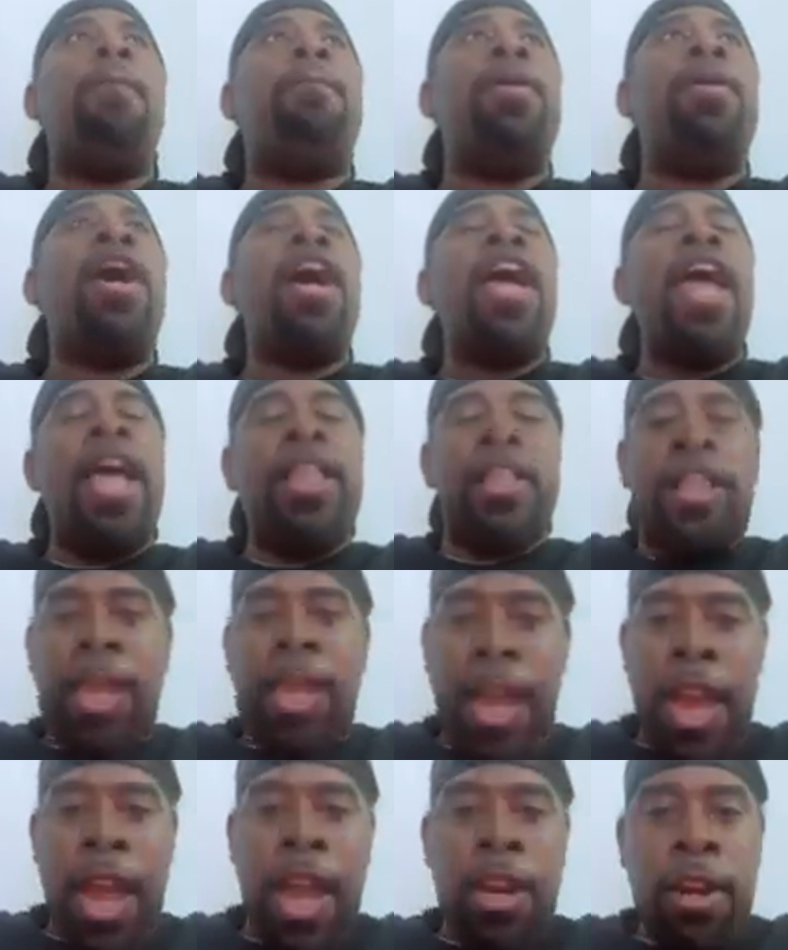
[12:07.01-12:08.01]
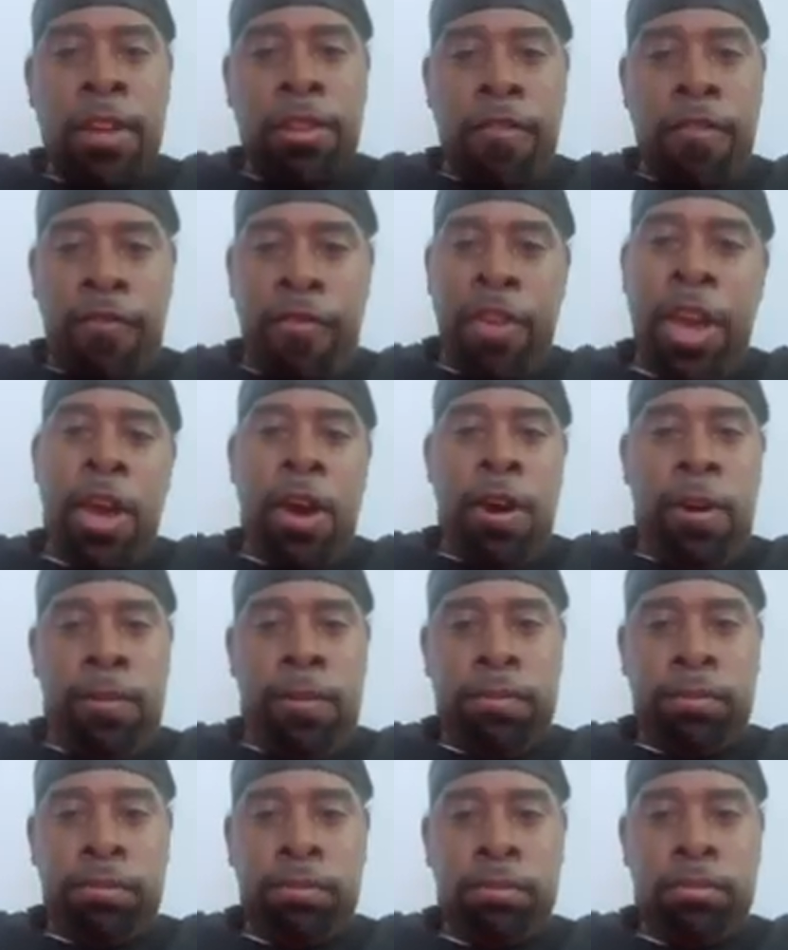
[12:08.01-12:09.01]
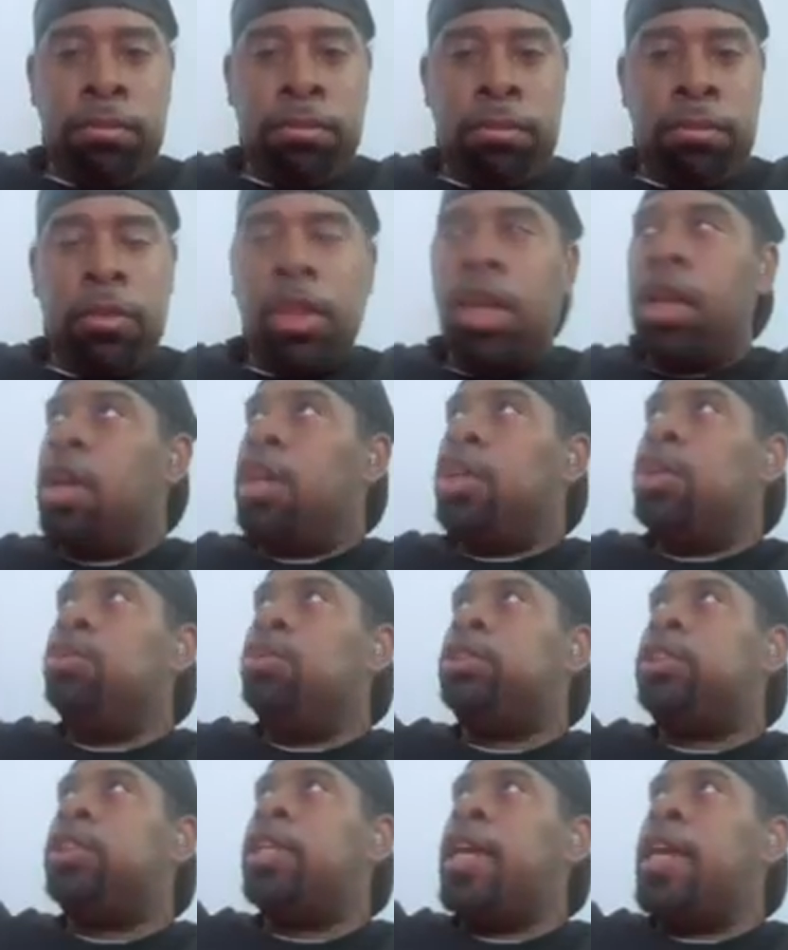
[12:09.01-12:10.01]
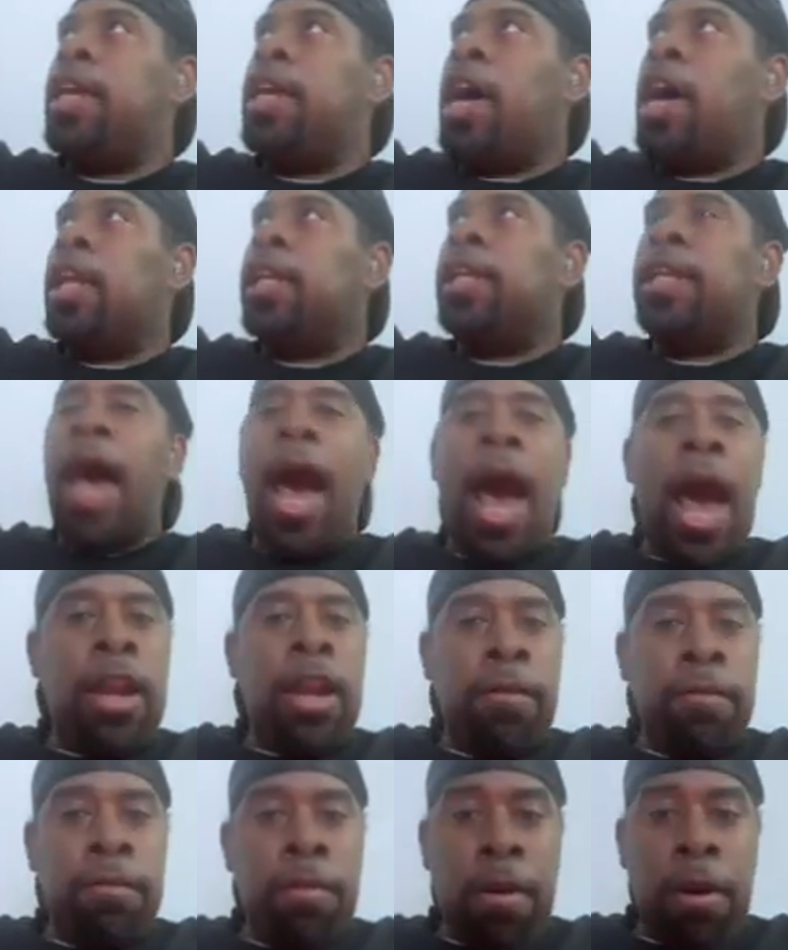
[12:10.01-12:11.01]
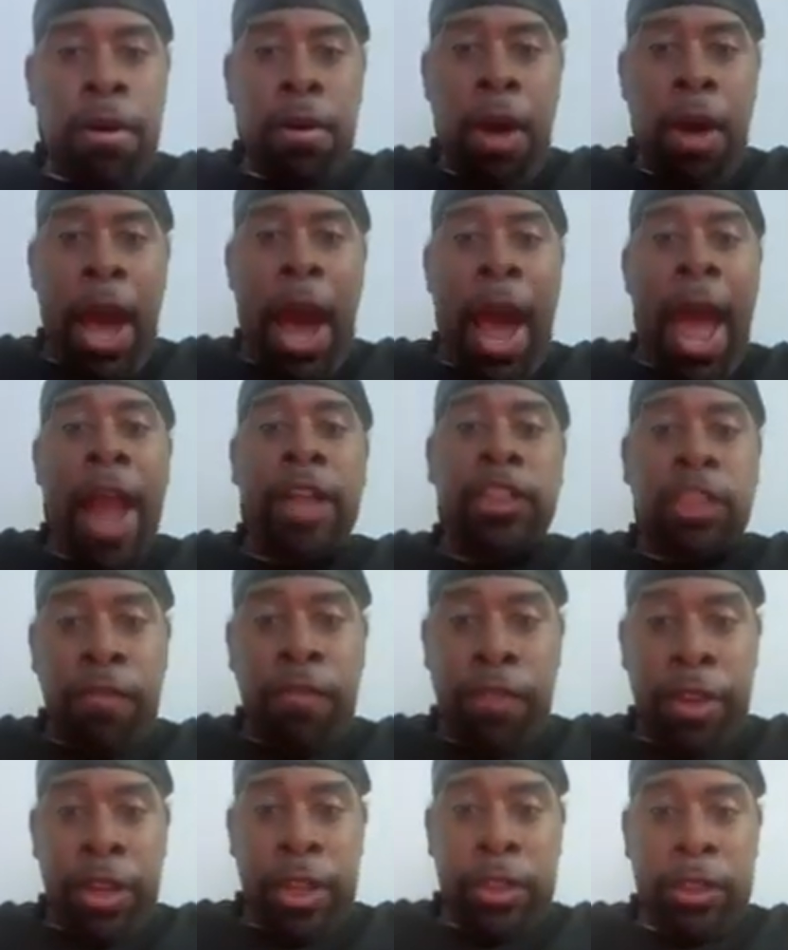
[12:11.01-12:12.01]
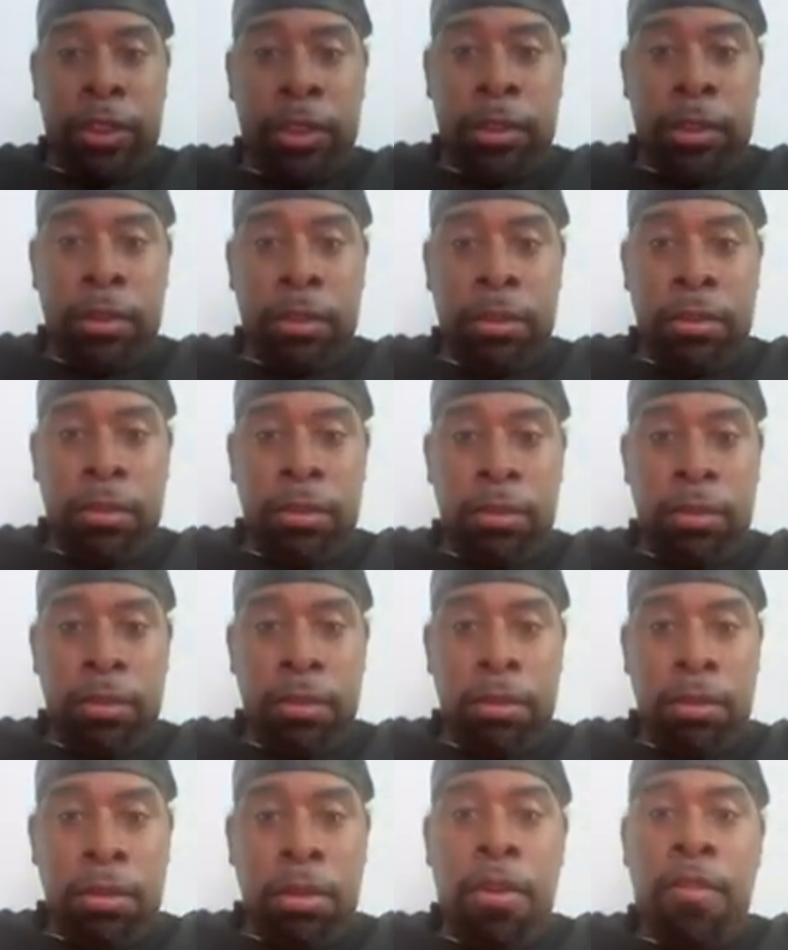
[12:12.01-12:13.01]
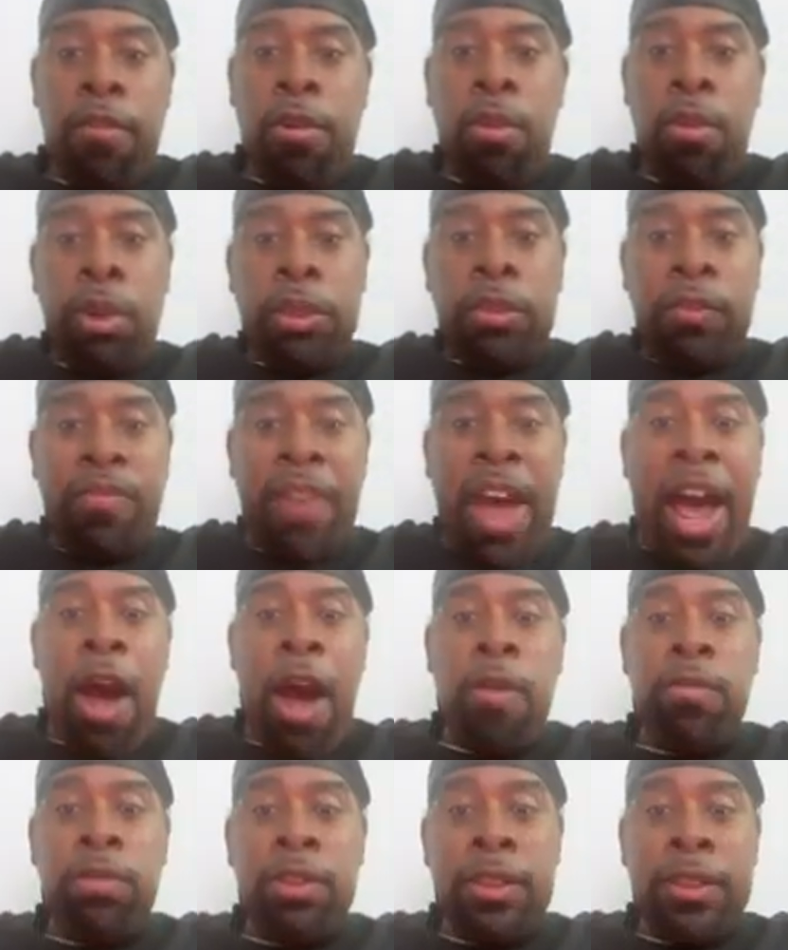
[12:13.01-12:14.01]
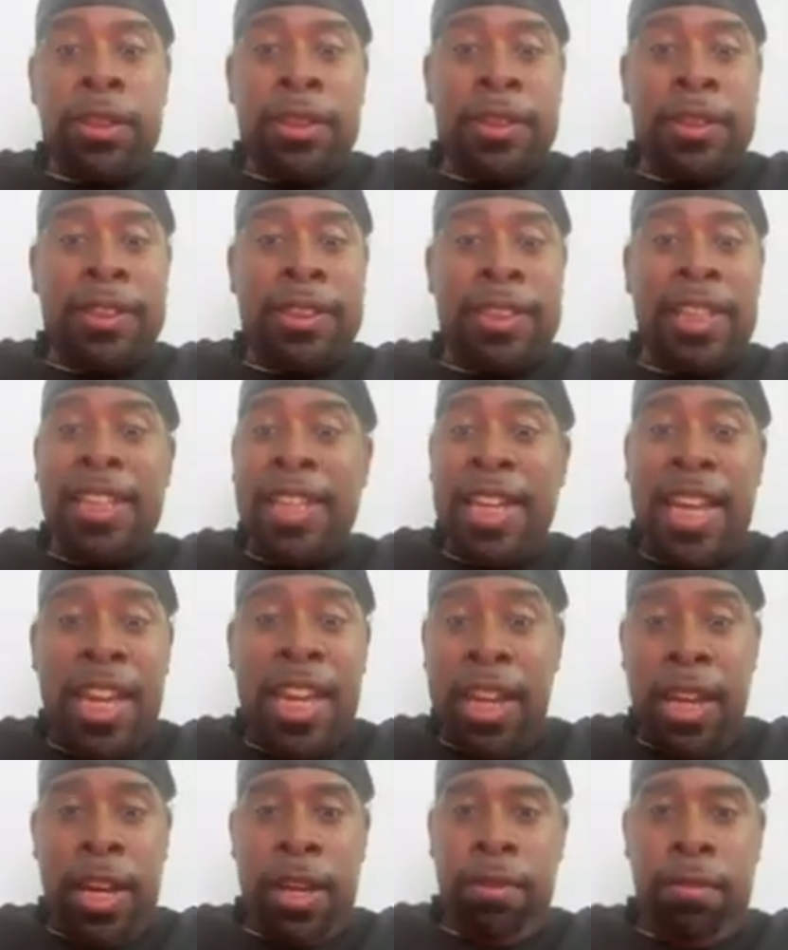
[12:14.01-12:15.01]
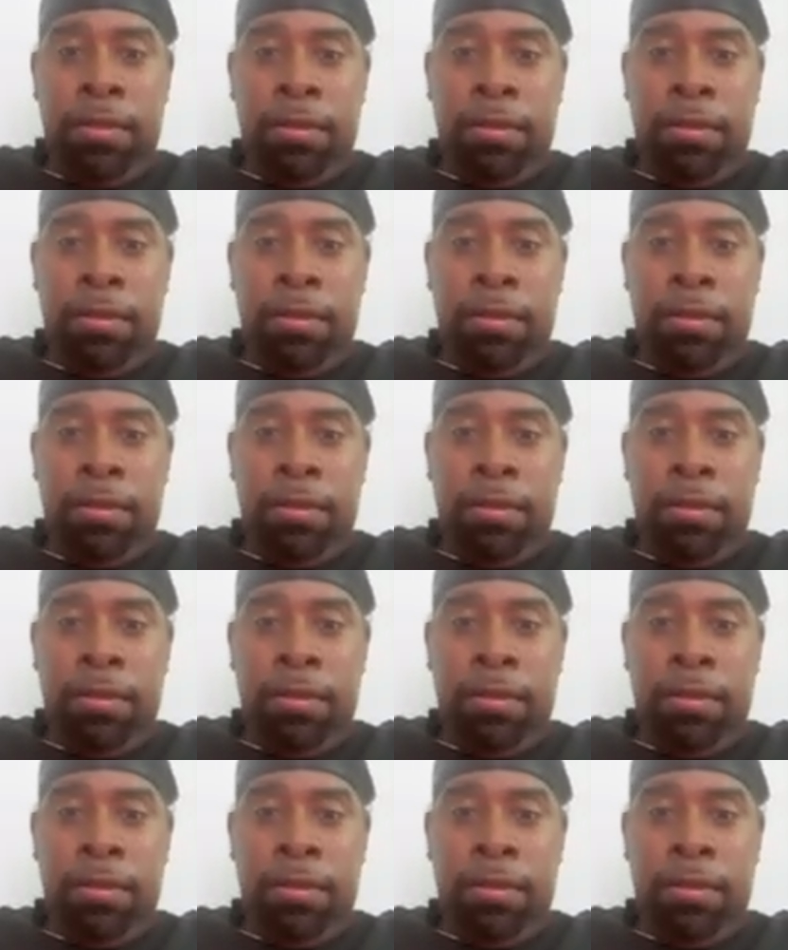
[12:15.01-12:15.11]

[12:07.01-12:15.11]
But at the end of the film, you see a lot of activists was found deleted,